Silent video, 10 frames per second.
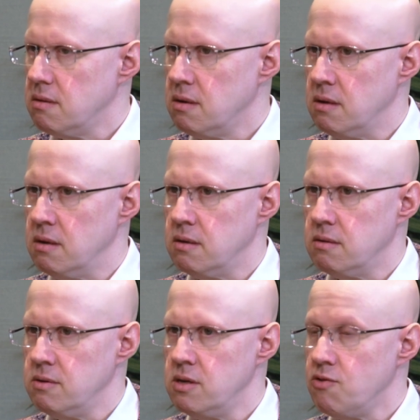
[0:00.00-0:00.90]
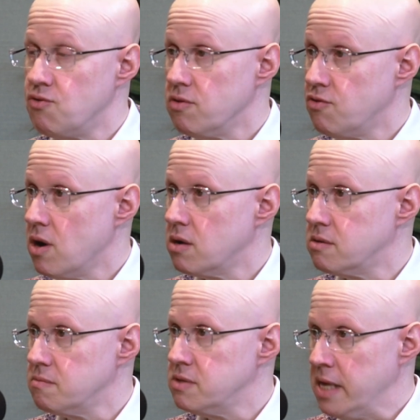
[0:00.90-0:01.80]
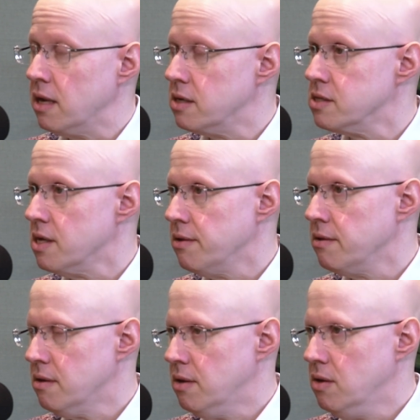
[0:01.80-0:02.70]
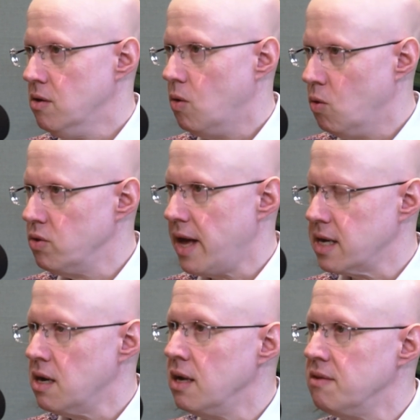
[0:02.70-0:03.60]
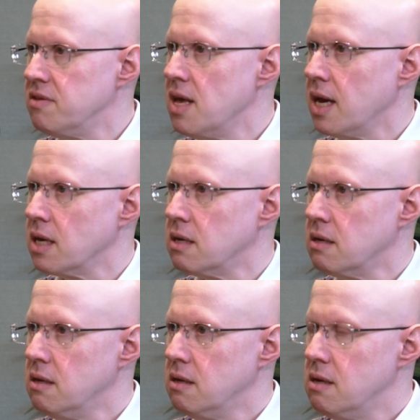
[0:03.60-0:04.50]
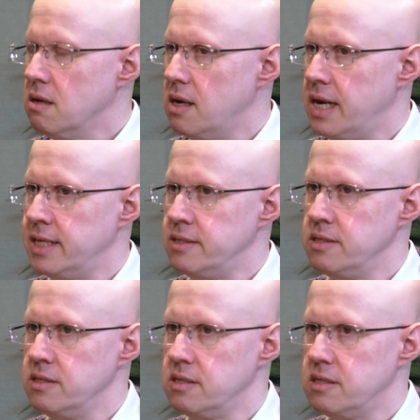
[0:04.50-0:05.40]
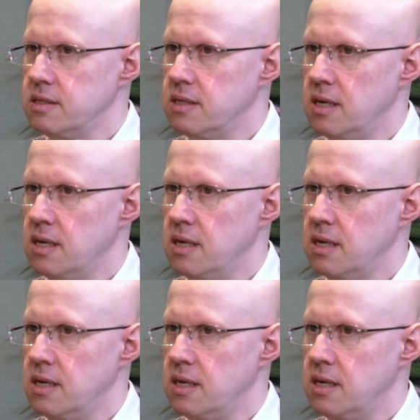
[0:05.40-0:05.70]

drug sellers and all that kind of thing. And